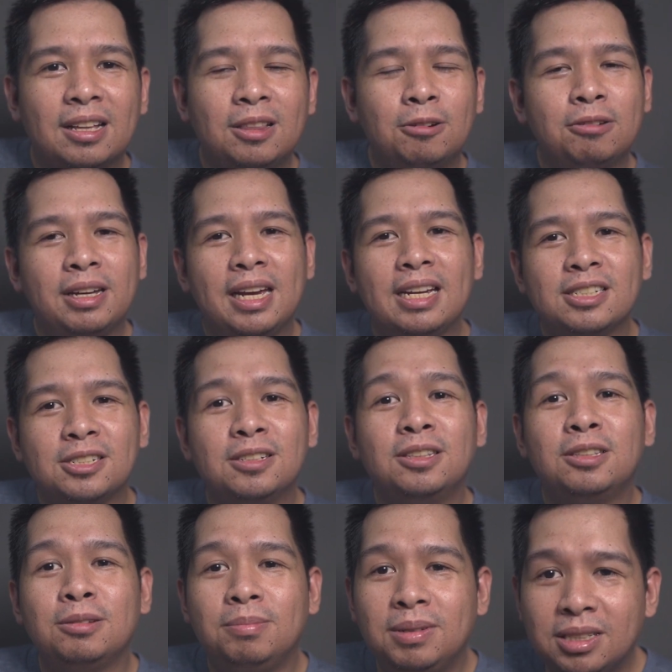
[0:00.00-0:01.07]

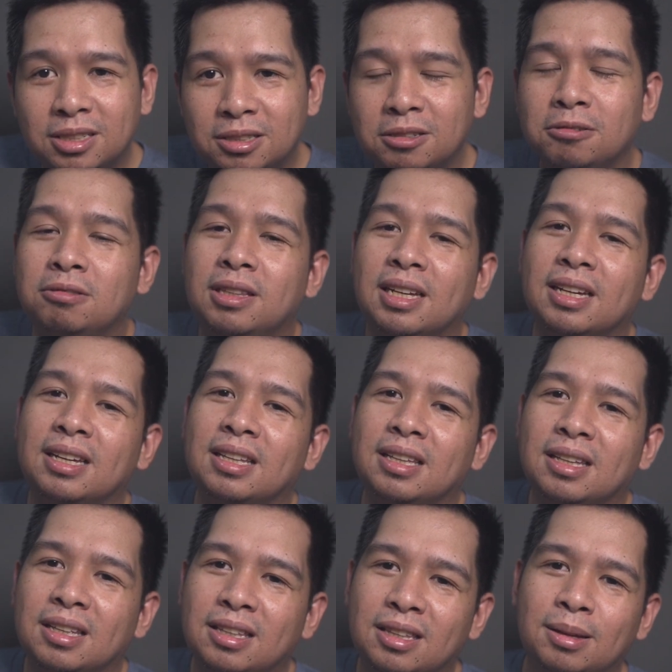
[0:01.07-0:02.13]
location to be
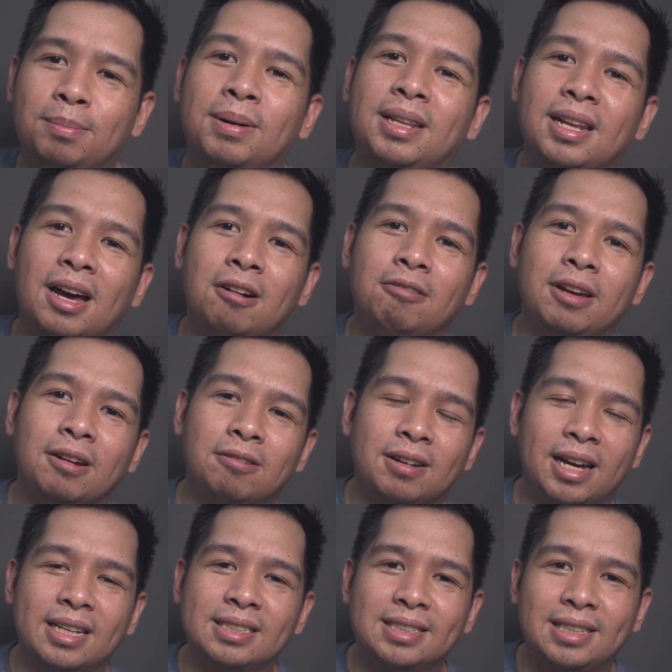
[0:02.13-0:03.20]
shooting the Banawe
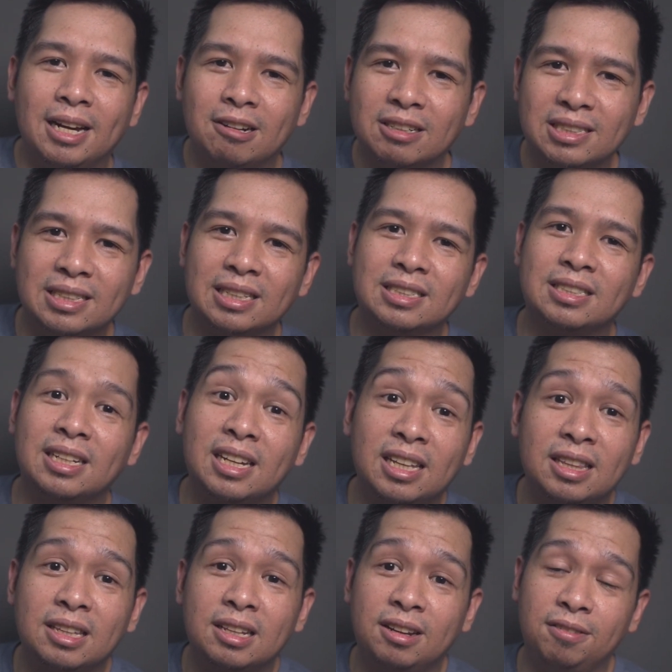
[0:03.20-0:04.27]
rice terraces
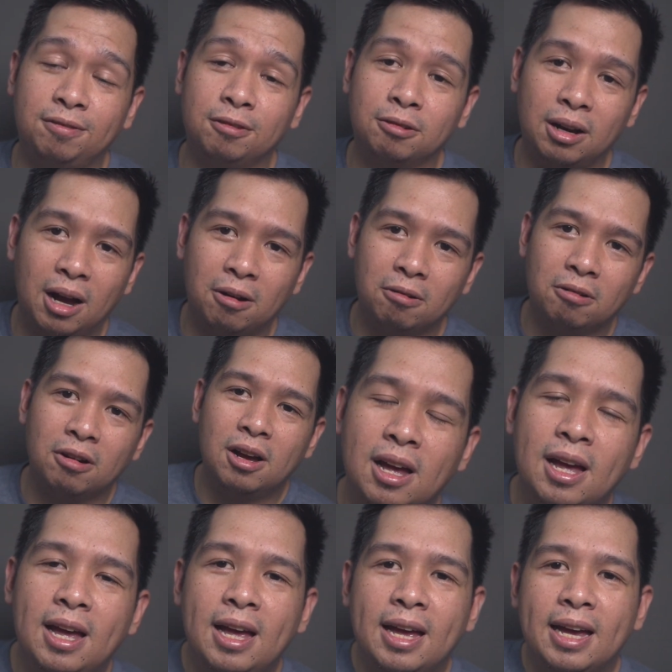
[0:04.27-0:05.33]
in Ifugao.
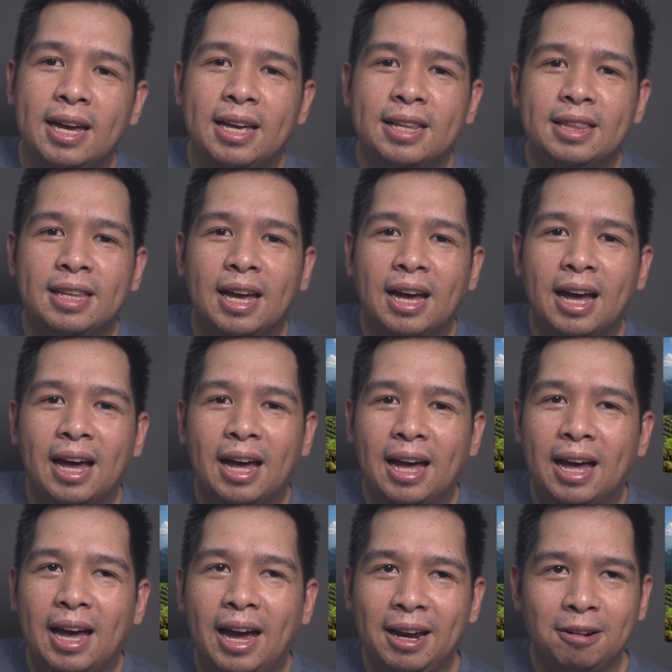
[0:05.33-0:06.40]
And
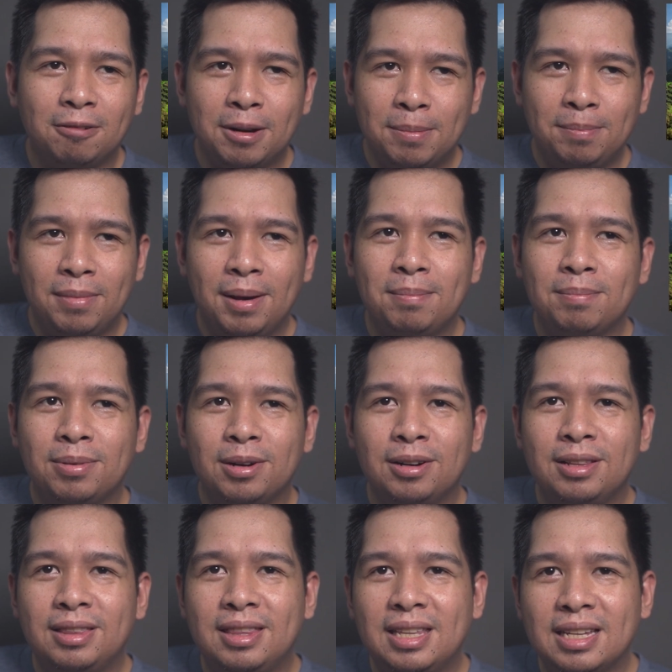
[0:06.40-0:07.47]
I
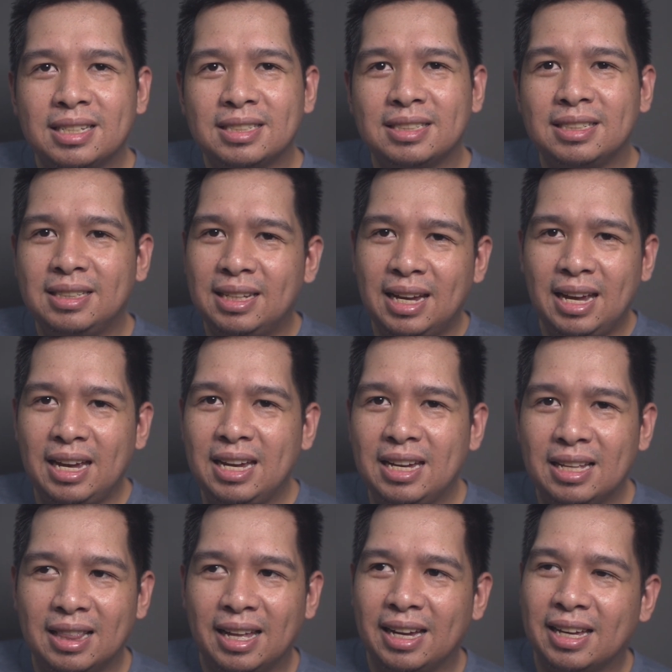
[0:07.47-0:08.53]
remember this
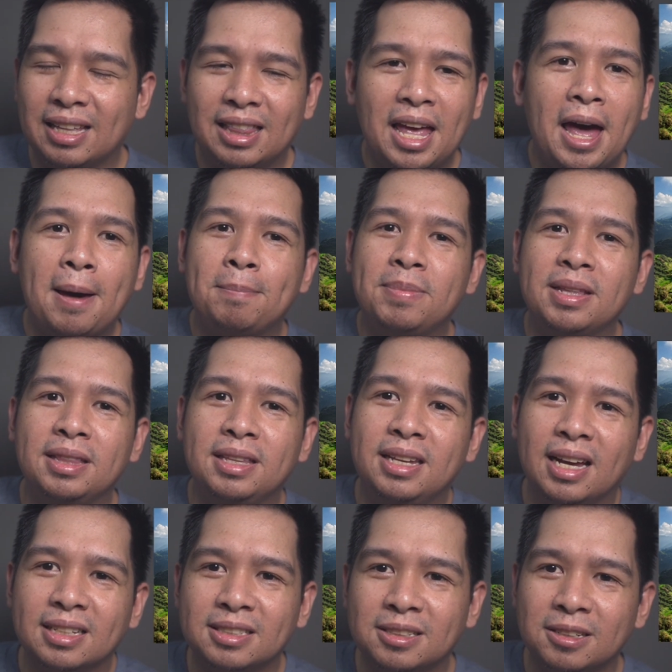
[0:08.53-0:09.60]
day like it happened
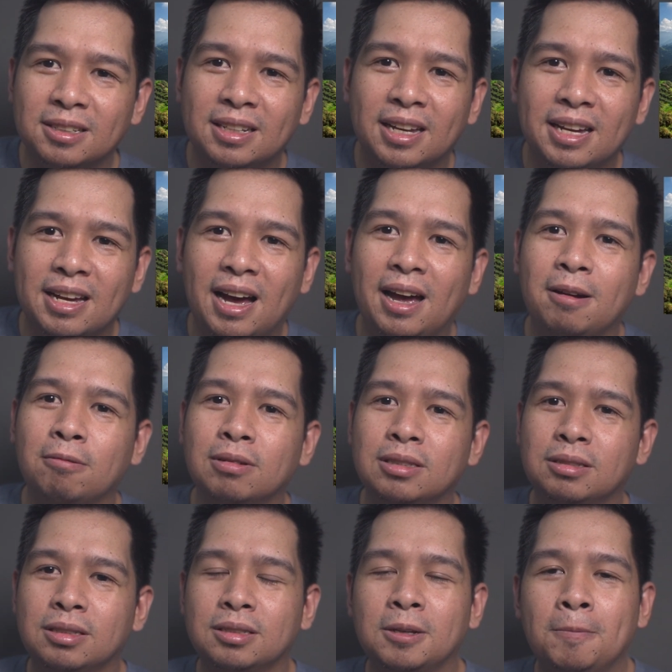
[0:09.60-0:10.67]
yesterday. I
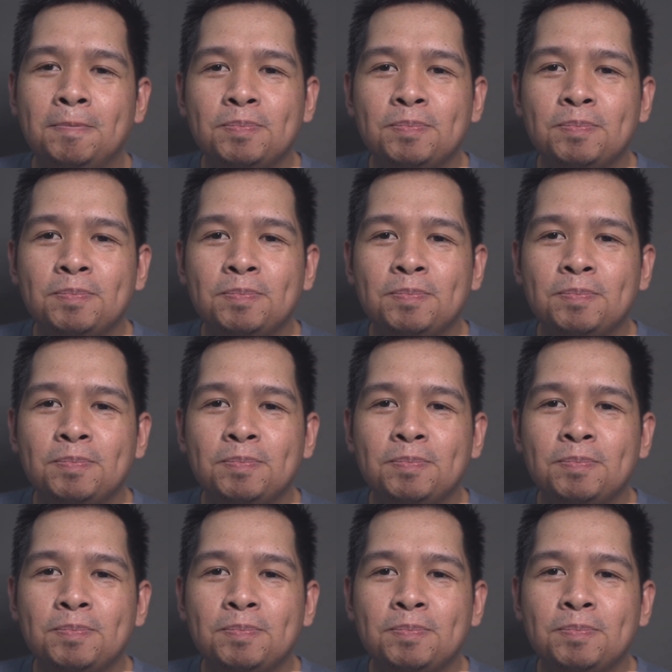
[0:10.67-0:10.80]
was